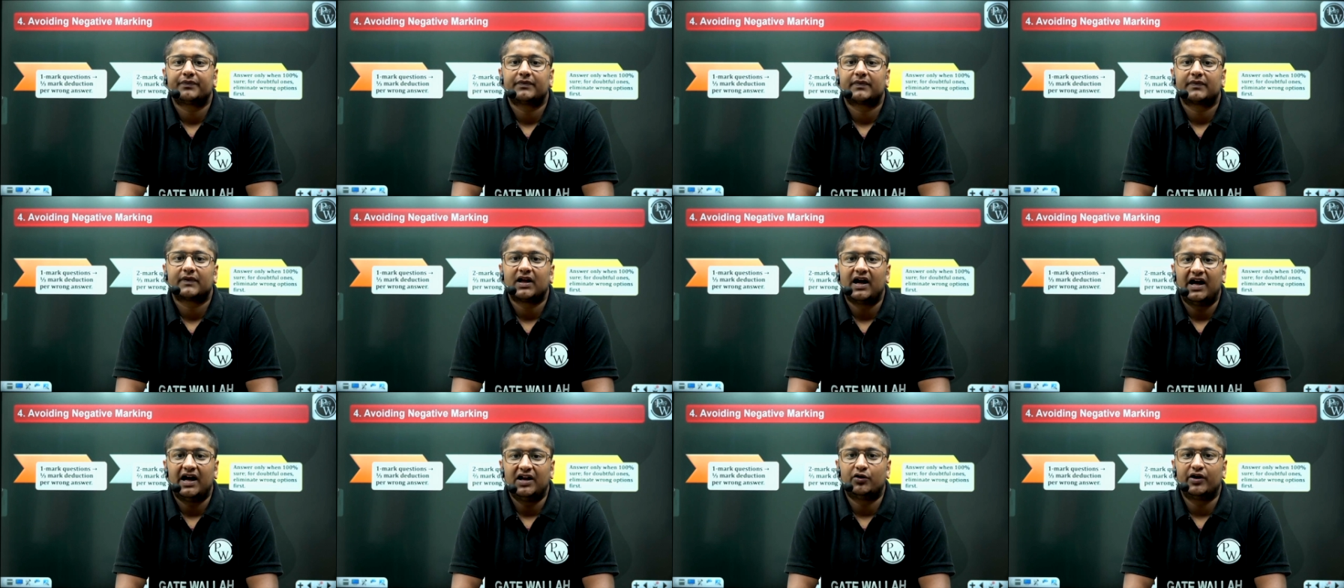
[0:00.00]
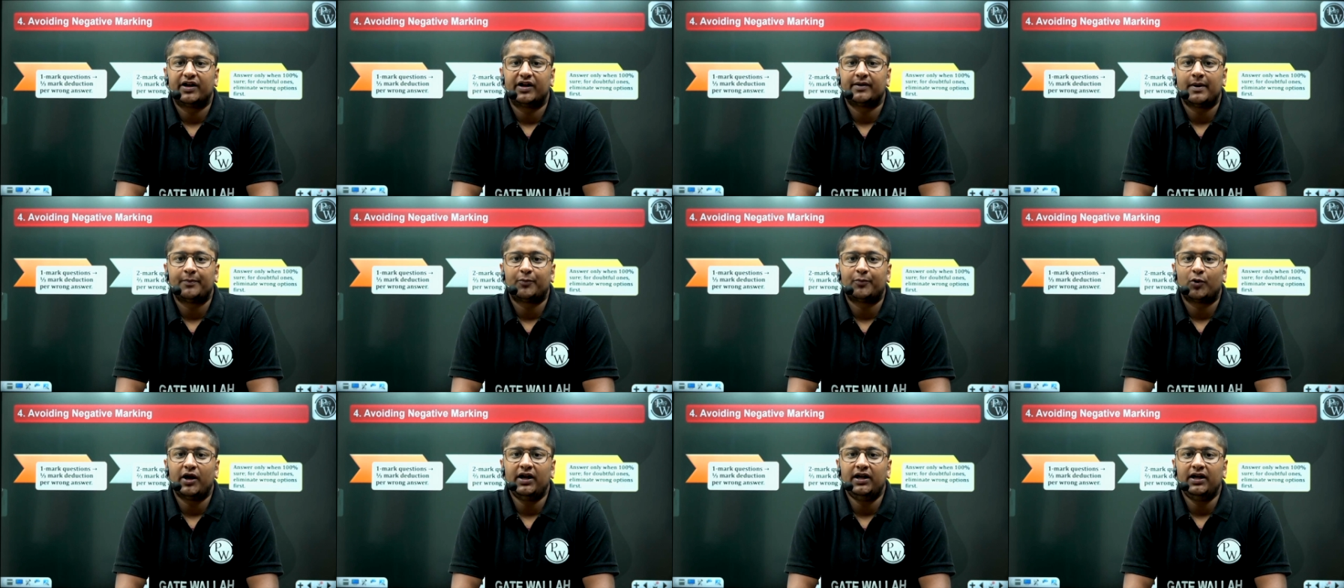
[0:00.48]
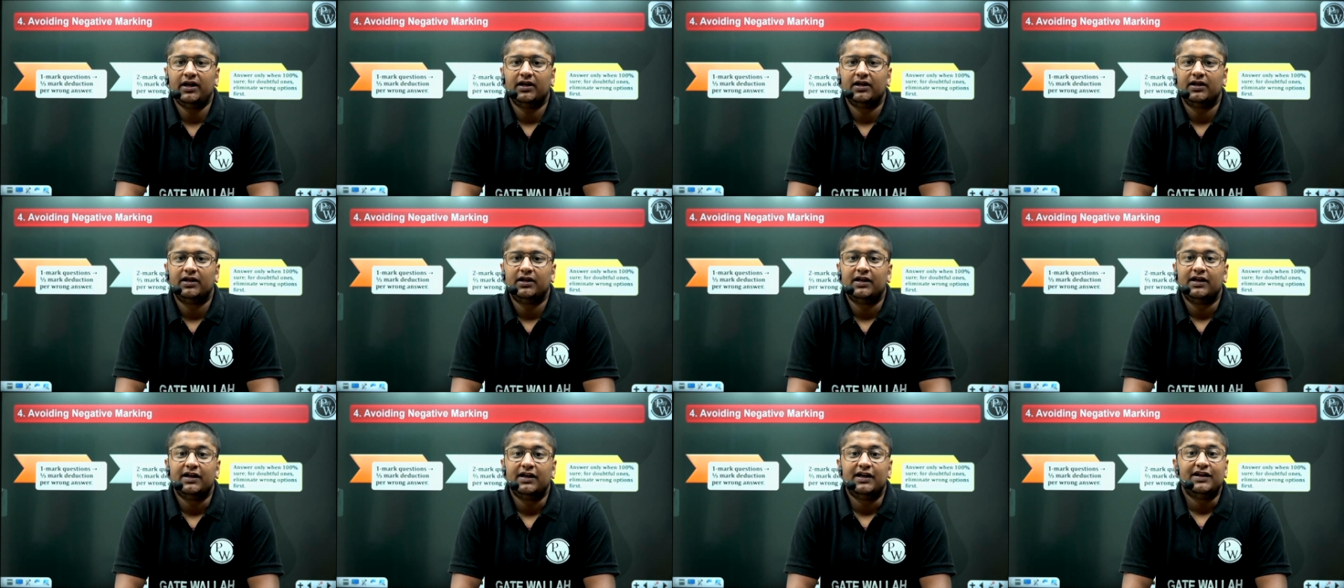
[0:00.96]
Are you getting my point?
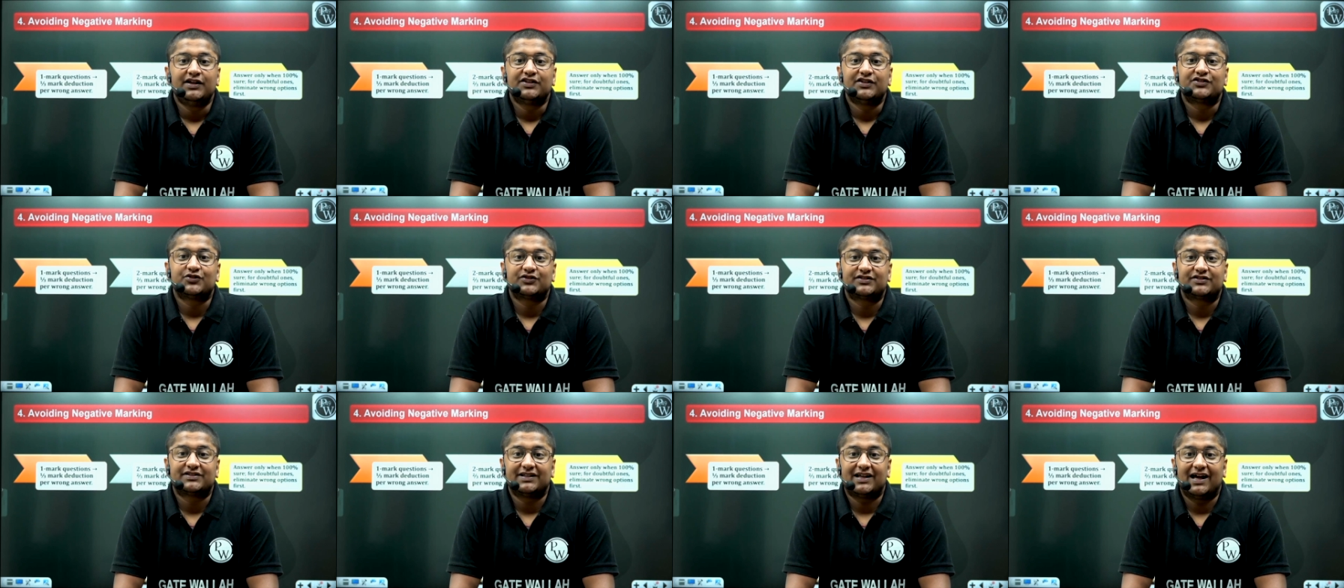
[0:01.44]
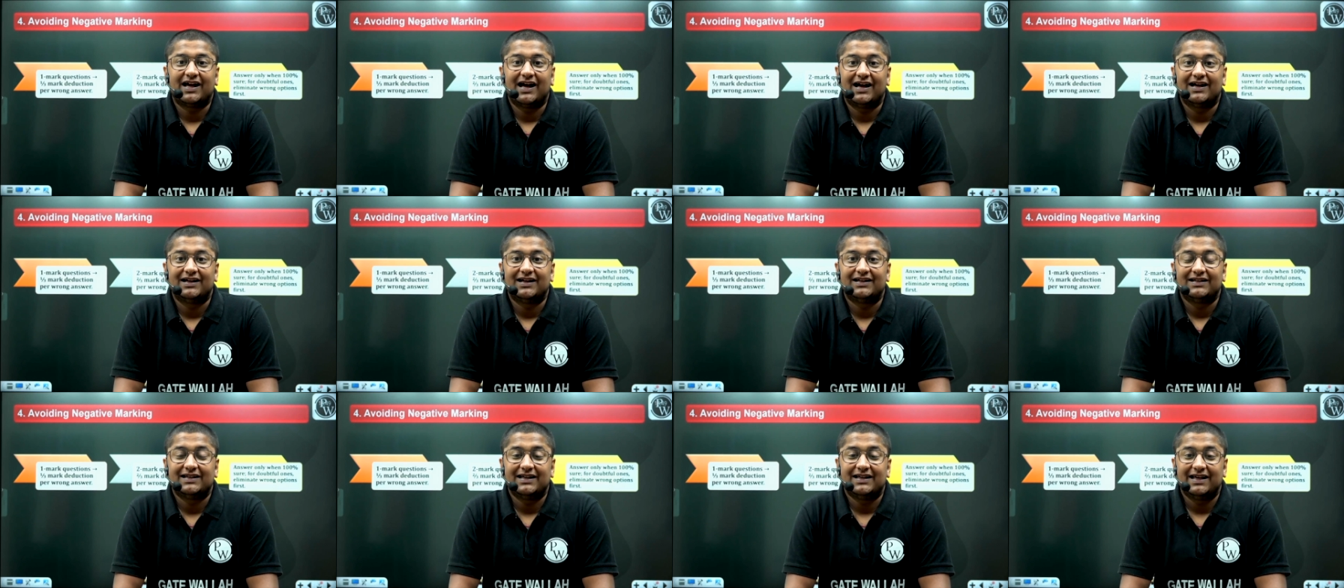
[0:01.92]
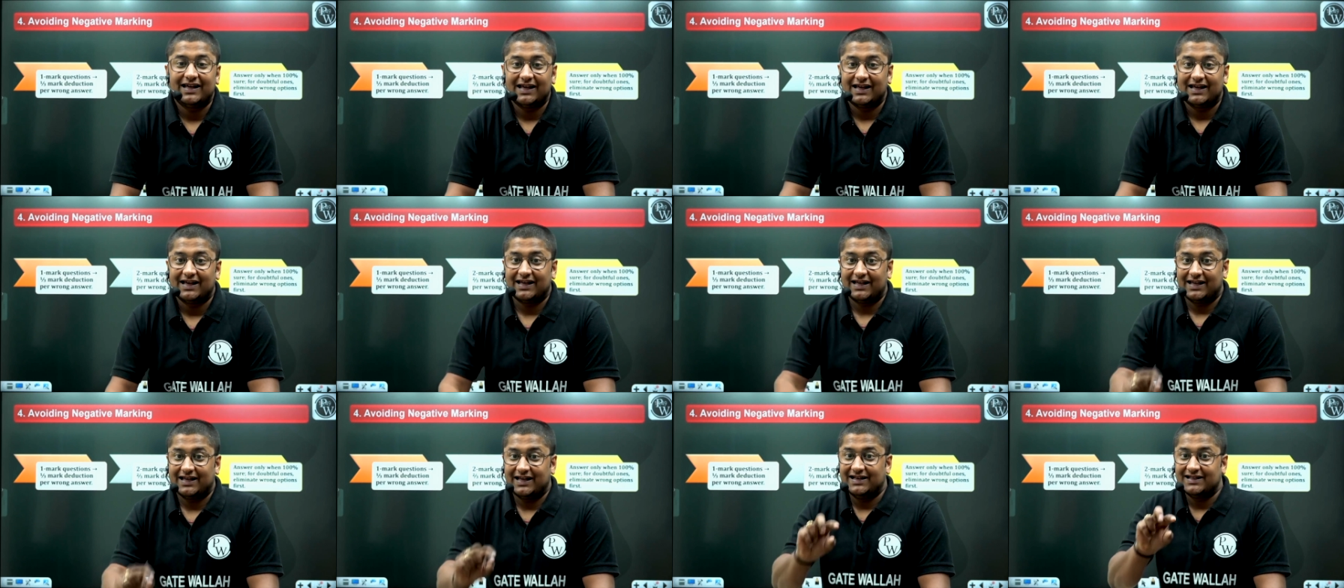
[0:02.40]
So
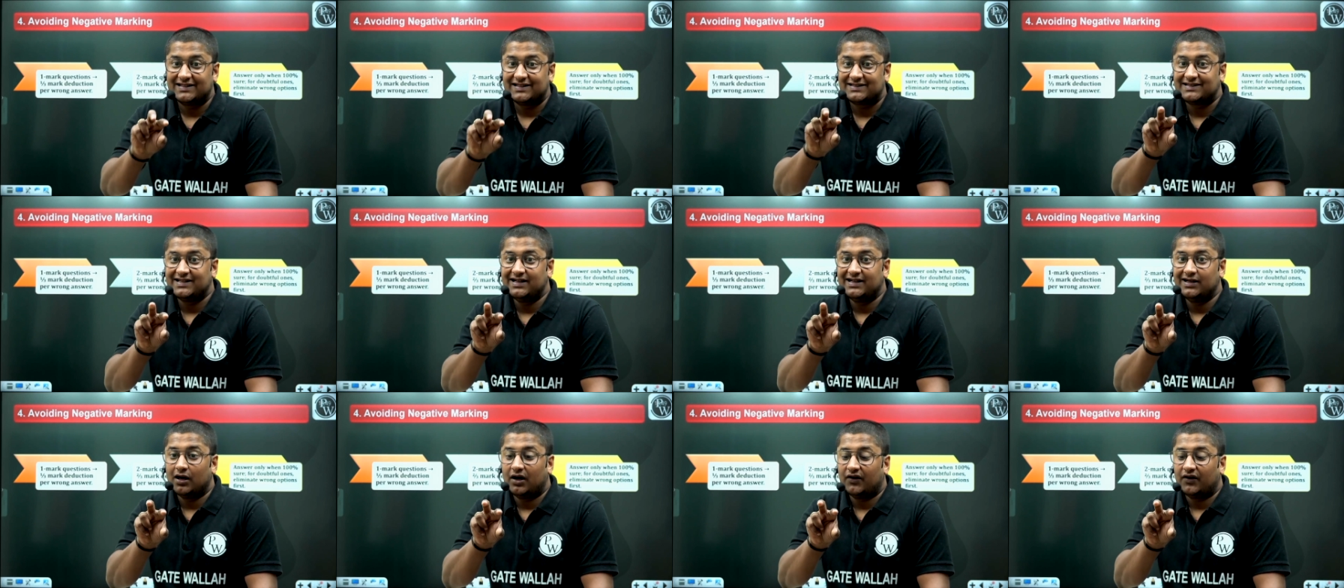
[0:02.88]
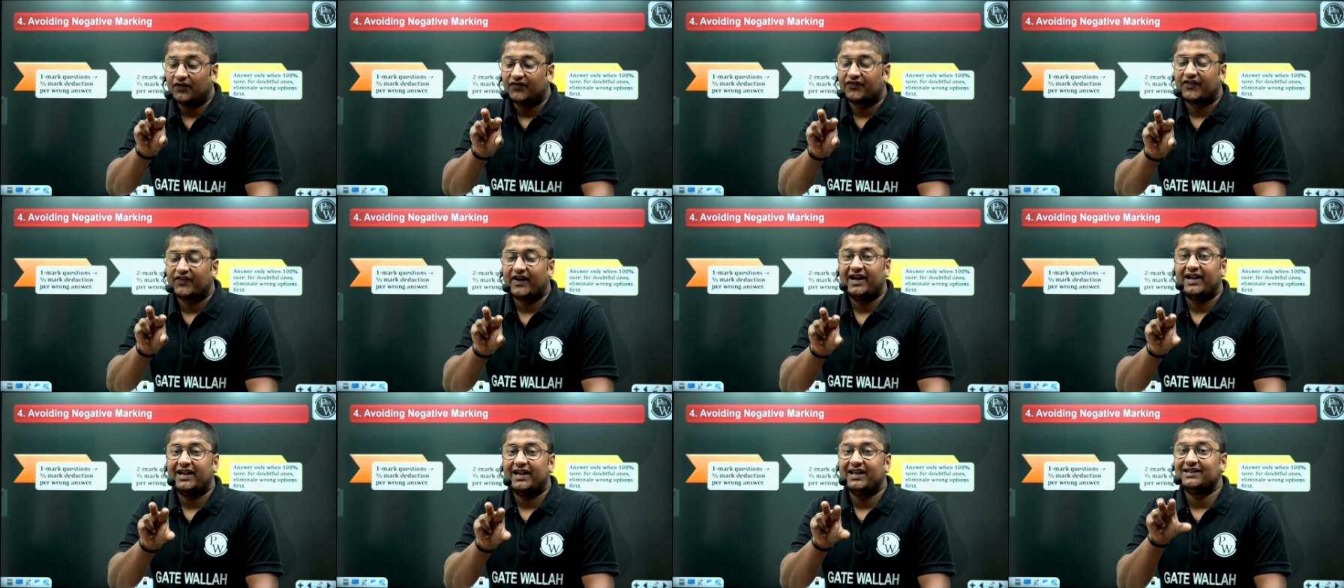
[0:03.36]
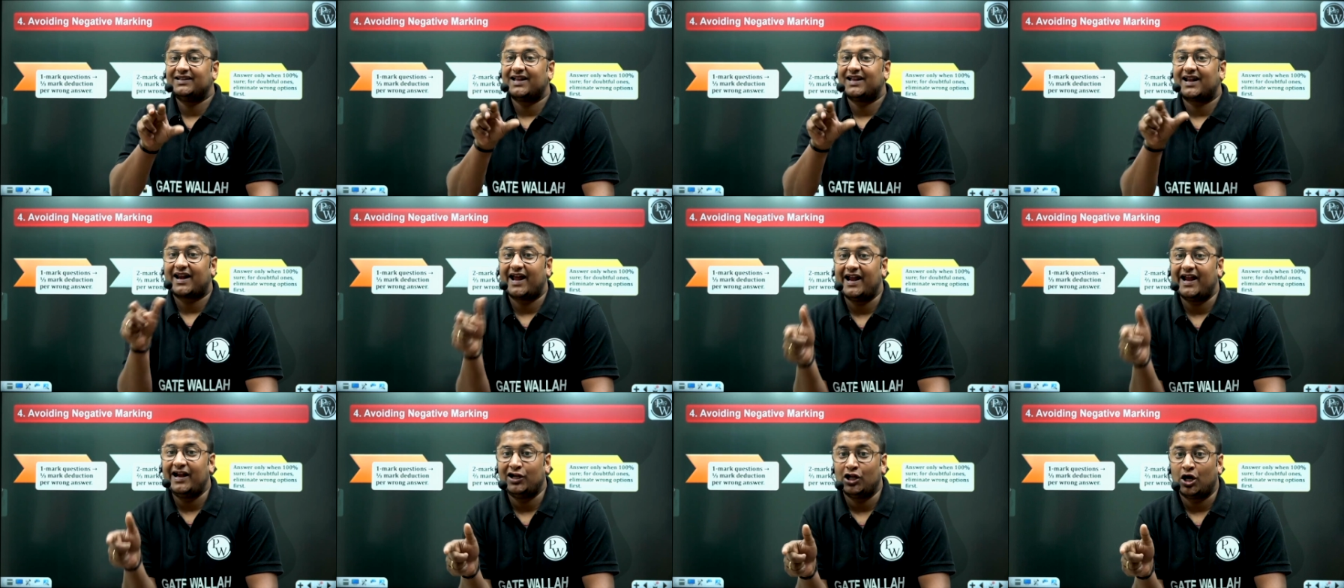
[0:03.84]
instead of finding the
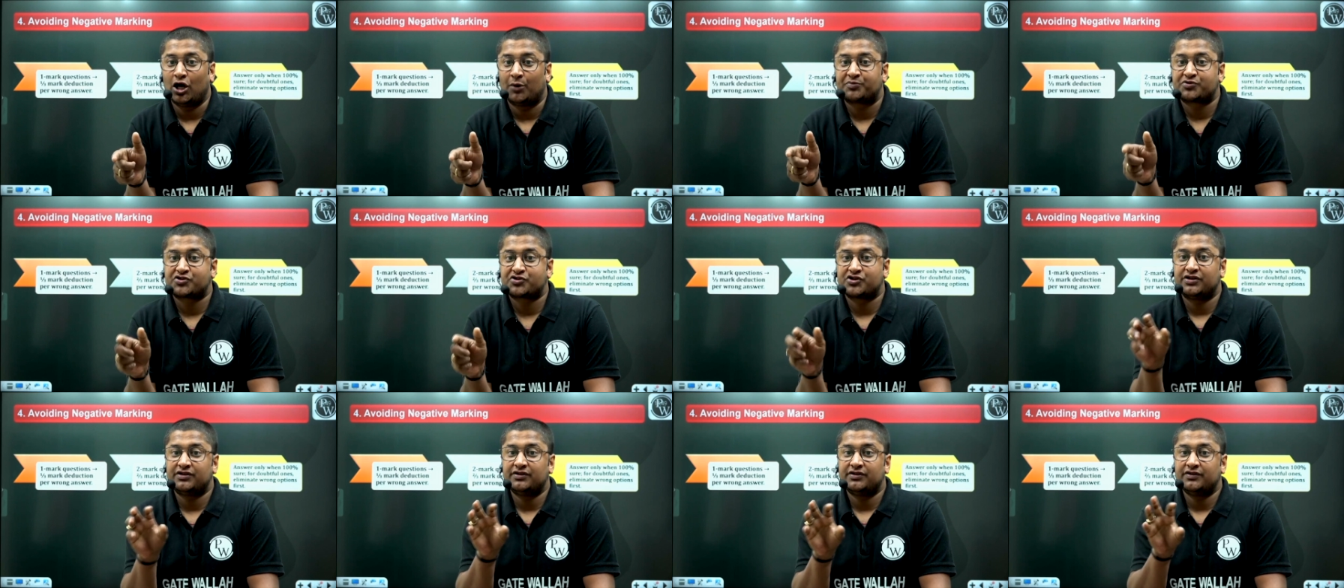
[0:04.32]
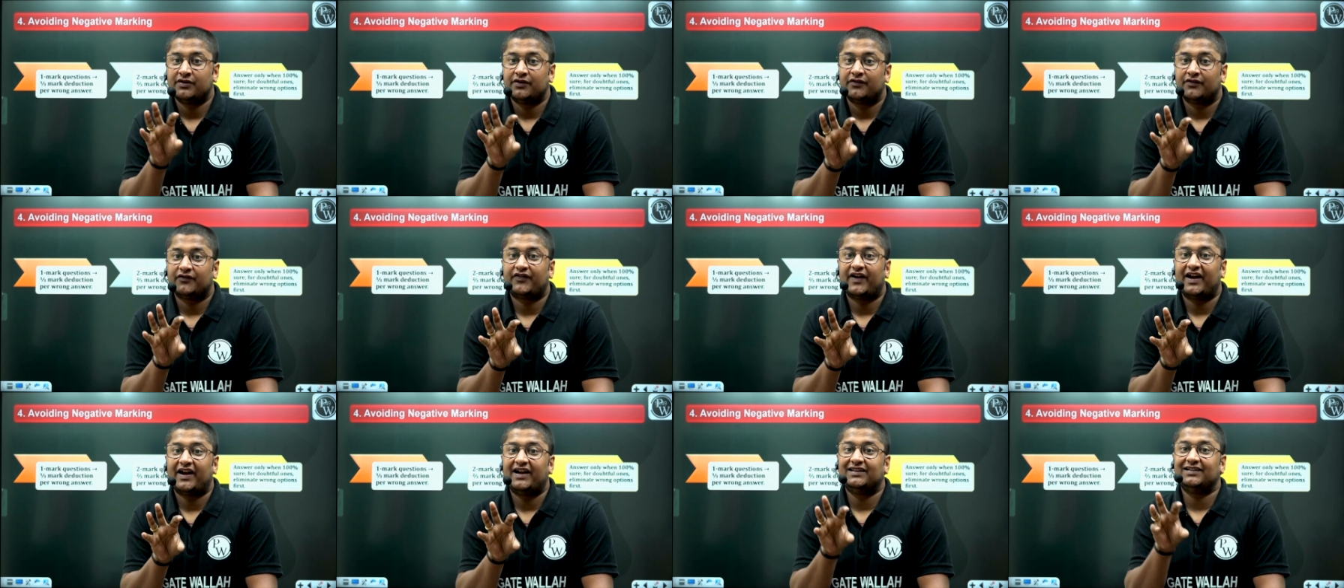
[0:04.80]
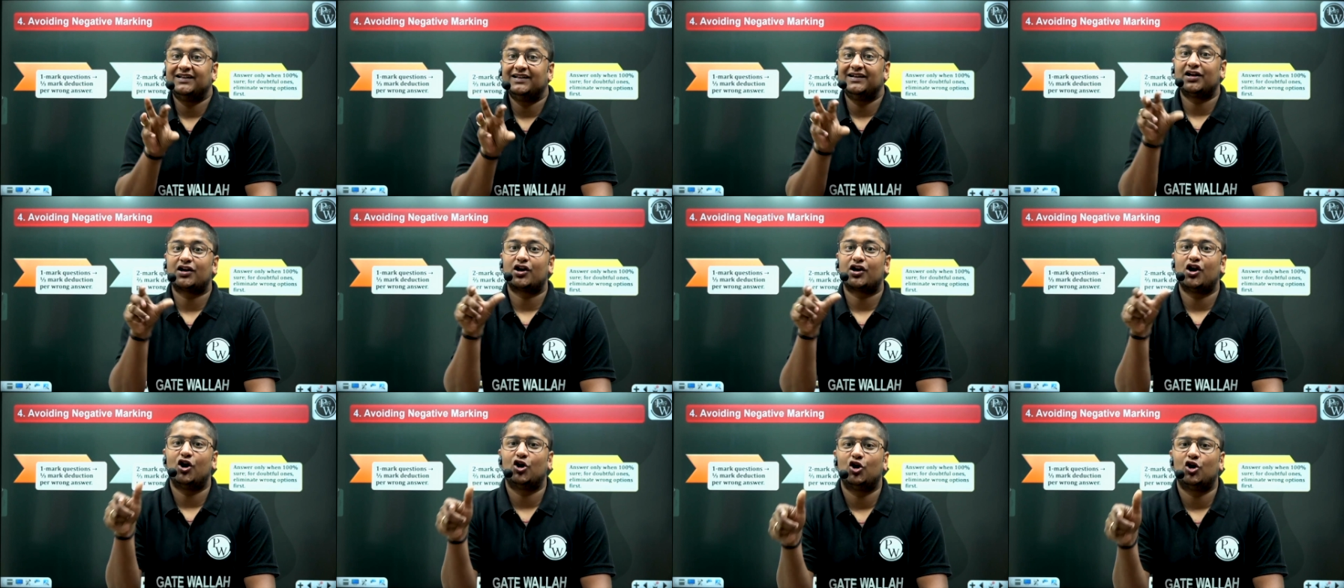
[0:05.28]
right option, find the
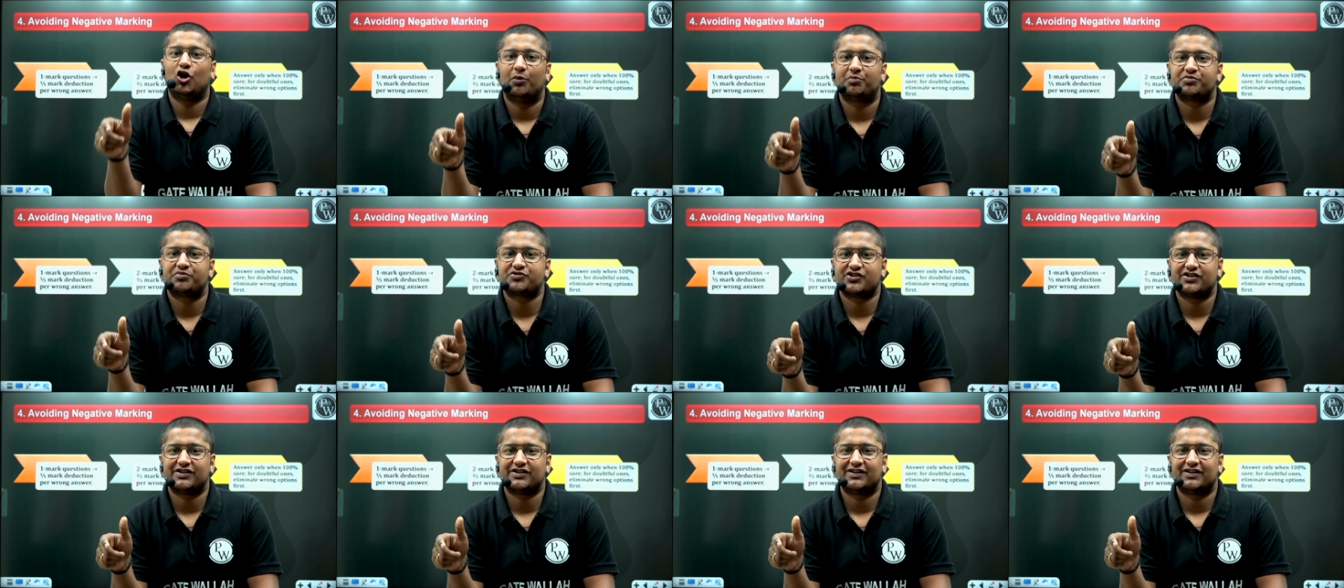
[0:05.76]
wrong option.